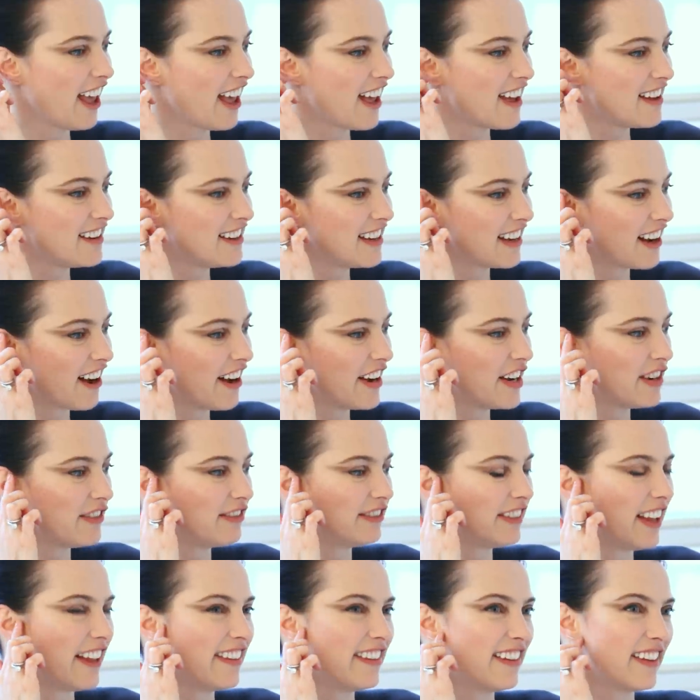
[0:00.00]
And it kind
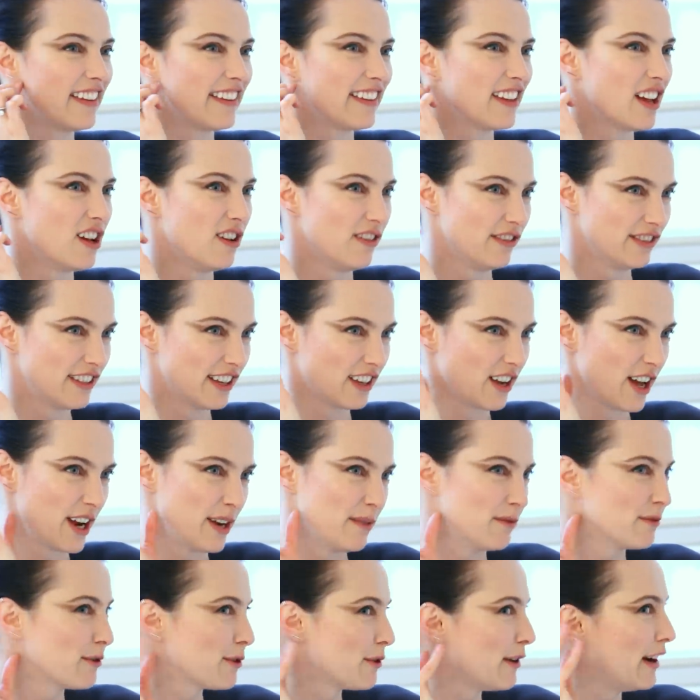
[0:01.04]
of lends itself to kind
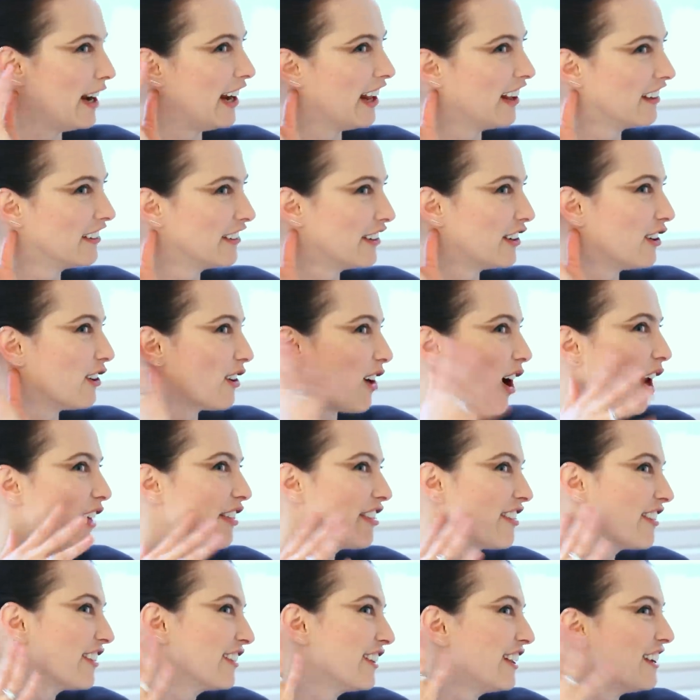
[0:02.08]
of creating a little
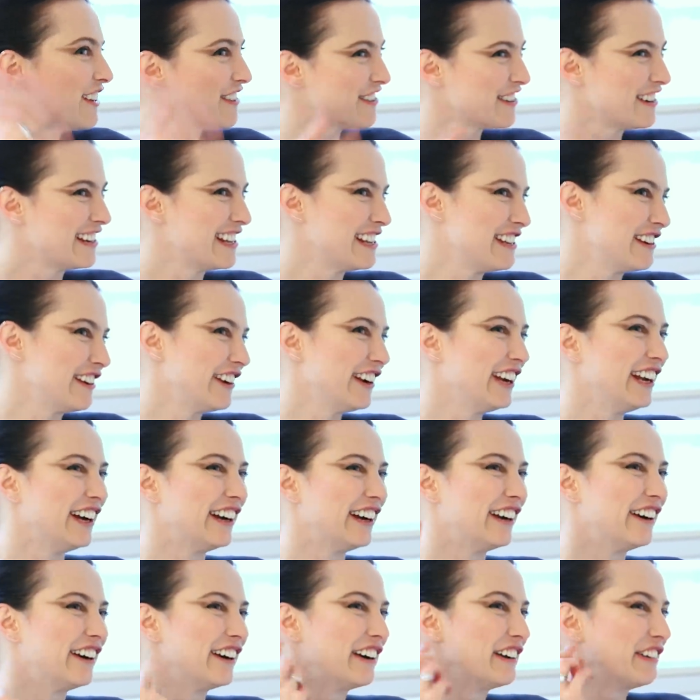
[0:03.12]
constellation in your
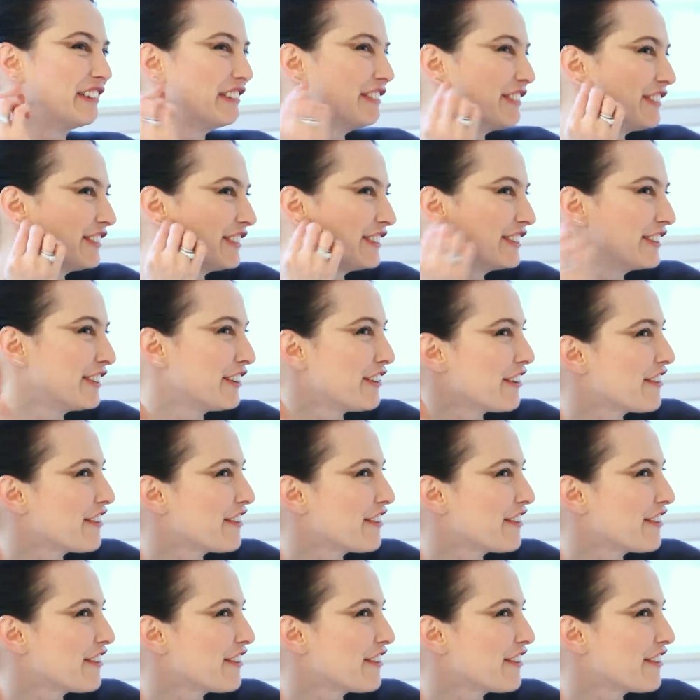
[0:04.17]
ear of little